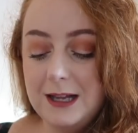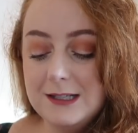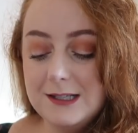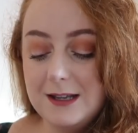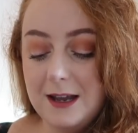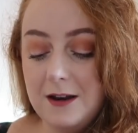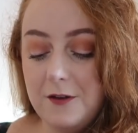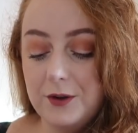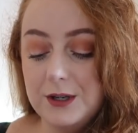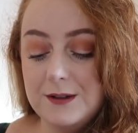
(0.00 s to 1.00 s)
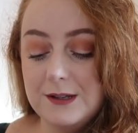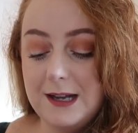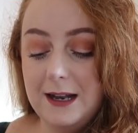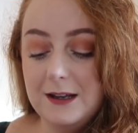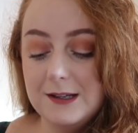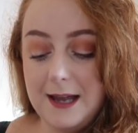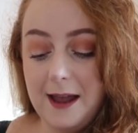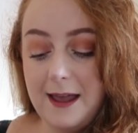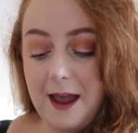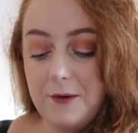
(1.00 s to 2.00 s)
cleansed skin, avoiding the delicate
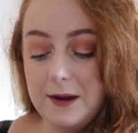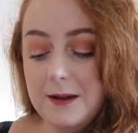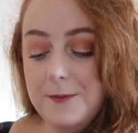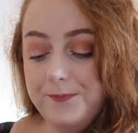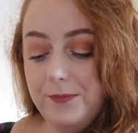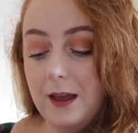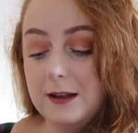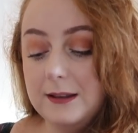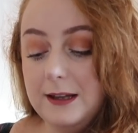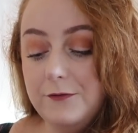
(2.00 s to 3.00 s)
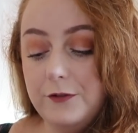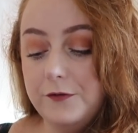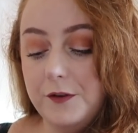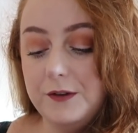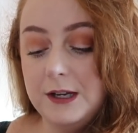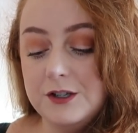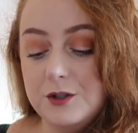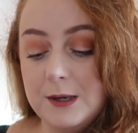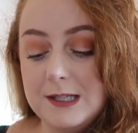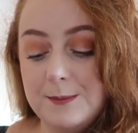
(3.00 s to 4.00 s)
eye area, and leave for 15 to
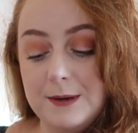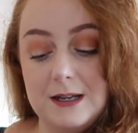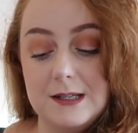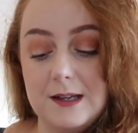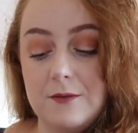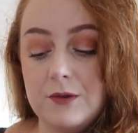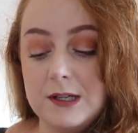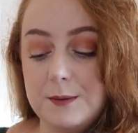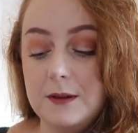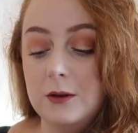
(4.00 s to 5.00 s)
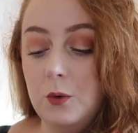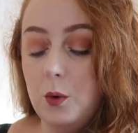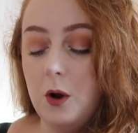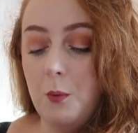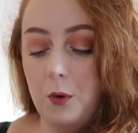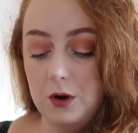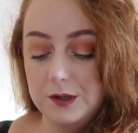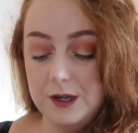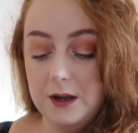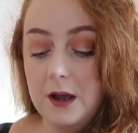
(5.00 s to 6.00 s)
20 minutes and rinse with lukewarm
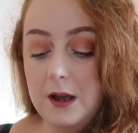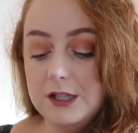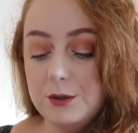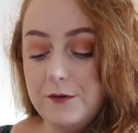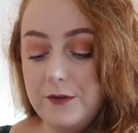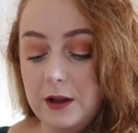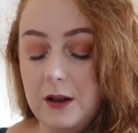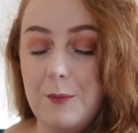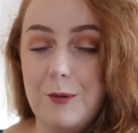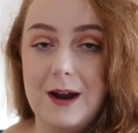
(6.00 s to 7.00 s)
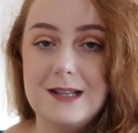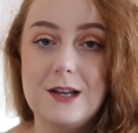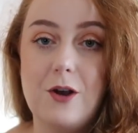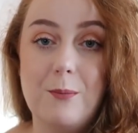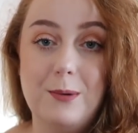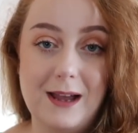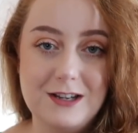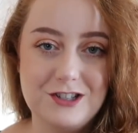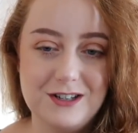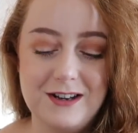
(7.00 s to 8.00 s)
water to reveal a brighter
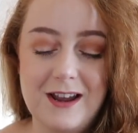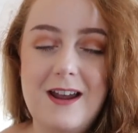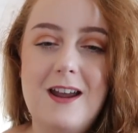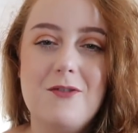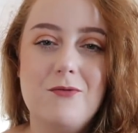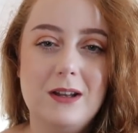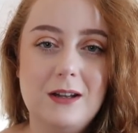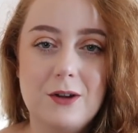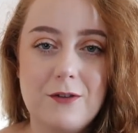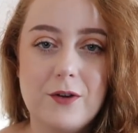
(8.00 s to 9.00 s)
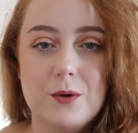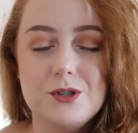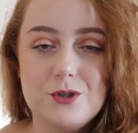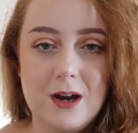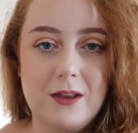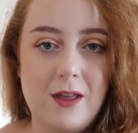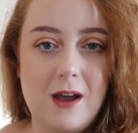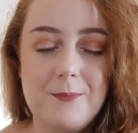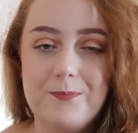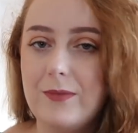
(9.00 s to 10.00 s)
complexion. Really looking forward to trying
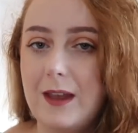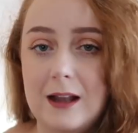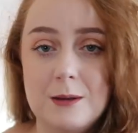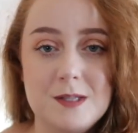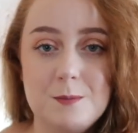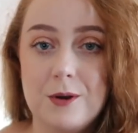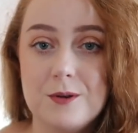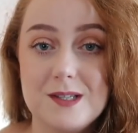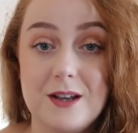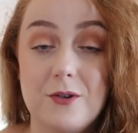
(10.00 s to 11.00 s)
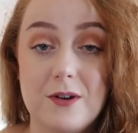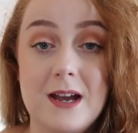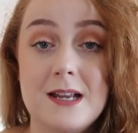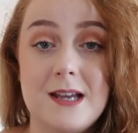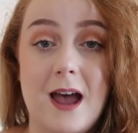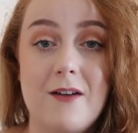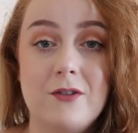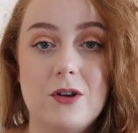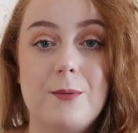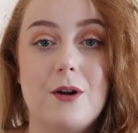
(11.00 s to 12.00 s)
that. Elemis products are great. I
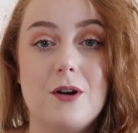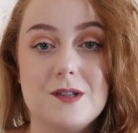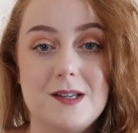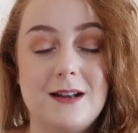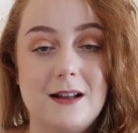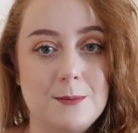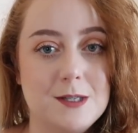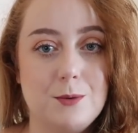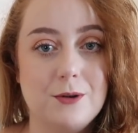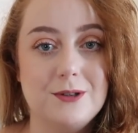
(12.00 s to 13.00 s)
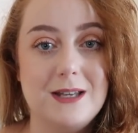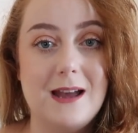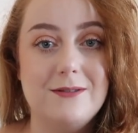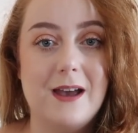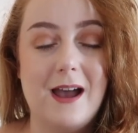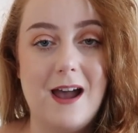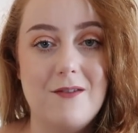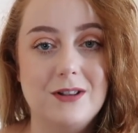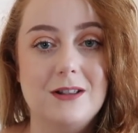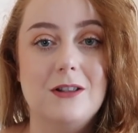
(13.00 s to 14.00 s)
haven't come across an Elemis product yet that I
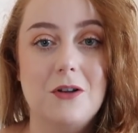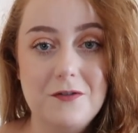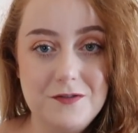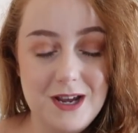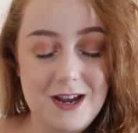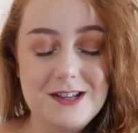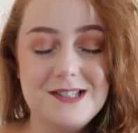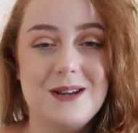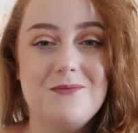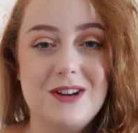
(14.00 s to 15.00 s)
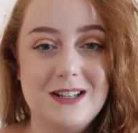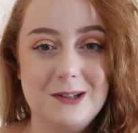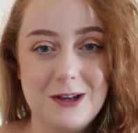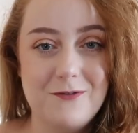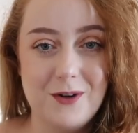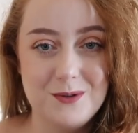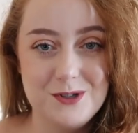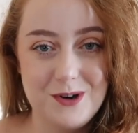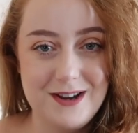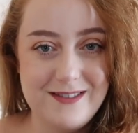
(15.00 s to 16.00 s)
haven't loved, so I'm really looking forward
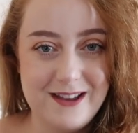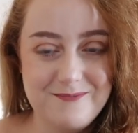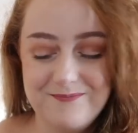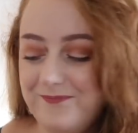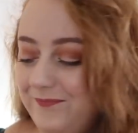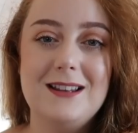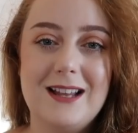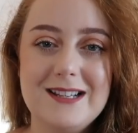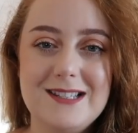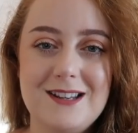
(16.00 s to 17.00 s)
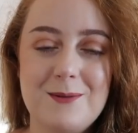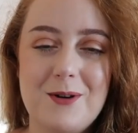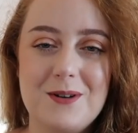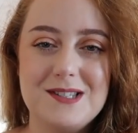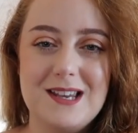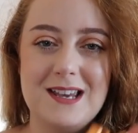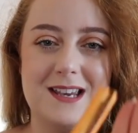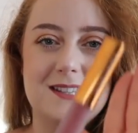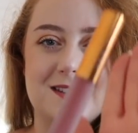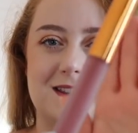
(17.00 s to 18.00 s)
to trying that. And last in the box
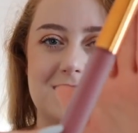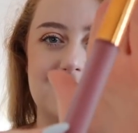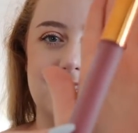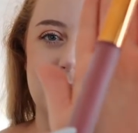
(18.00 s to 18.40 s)
is this